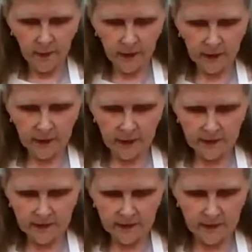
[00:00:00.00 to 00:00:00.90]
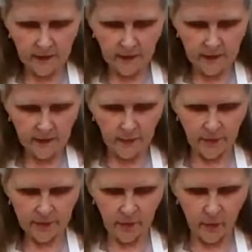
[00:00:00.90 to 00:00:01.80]
because it
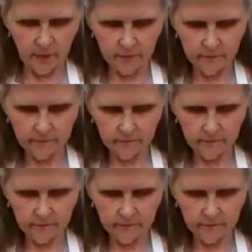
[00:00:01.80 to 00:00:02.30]
splits open